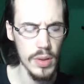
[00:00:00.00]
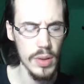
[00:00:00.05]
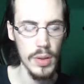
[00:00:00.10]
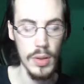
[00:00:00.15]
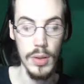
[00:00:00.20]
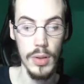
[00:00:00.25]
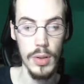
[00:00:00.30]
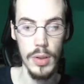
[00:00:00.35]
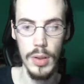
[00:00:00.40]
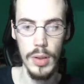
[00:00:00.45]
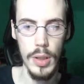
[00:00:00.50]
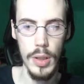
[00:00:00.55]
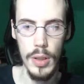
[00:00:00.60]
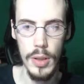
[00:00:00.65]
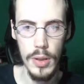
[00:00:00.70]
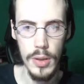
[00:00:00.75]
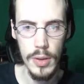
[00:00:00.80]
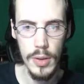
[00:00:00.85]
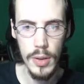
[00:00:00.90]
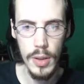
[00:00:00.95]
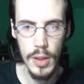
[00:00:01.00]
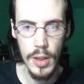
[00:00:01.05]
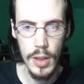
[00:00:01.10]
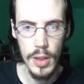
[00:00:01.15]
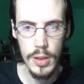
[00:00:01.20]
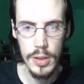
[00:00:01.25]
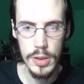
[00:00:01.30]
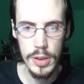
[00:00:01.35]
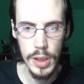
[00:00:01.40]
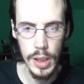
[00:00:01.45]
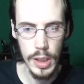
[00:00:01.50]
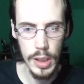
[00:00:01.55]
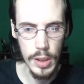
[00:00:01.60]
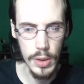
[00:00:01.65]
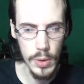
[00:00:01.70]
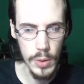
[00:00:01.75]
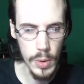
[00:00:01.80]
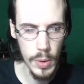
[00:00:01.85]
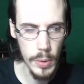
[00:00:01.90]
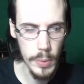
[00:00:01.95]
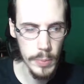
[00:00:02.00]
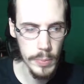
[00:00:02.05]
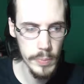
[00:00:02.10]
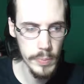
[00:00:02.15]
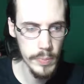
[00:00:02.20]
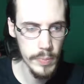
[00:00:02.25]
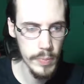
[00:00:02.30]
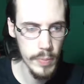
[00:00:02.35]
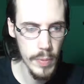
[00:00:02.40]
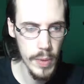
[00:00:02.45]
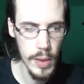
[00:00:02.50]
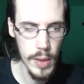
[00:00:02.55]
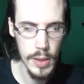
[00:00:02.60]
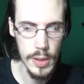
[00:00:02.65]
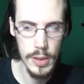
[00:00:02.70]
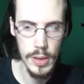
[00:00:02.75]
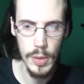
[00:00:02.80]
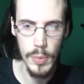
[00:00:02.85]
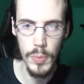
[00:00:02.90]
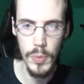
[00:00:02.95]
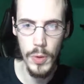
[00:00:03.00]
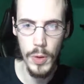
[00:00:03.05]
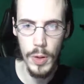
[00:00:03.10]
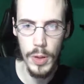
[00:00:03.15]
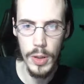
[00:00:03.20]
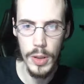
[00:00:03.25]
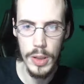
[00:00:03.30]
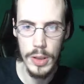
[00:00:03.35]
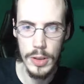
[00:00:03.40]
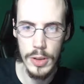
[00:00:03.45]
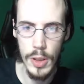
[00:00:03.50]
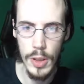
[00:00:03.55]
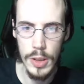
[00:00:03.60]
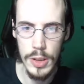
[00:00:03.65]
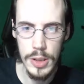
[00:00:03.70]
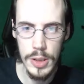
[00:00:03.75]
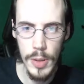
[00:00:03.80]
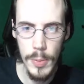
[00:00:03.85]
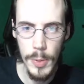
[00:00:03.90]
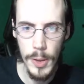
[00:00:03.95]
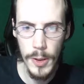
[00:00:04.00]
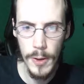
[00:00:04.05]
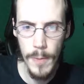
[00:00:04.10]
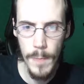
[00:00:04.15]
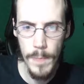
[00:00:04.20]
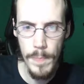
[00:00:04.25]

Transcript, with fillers: Okay. It's like Hill Note, the brunt sun's stomach.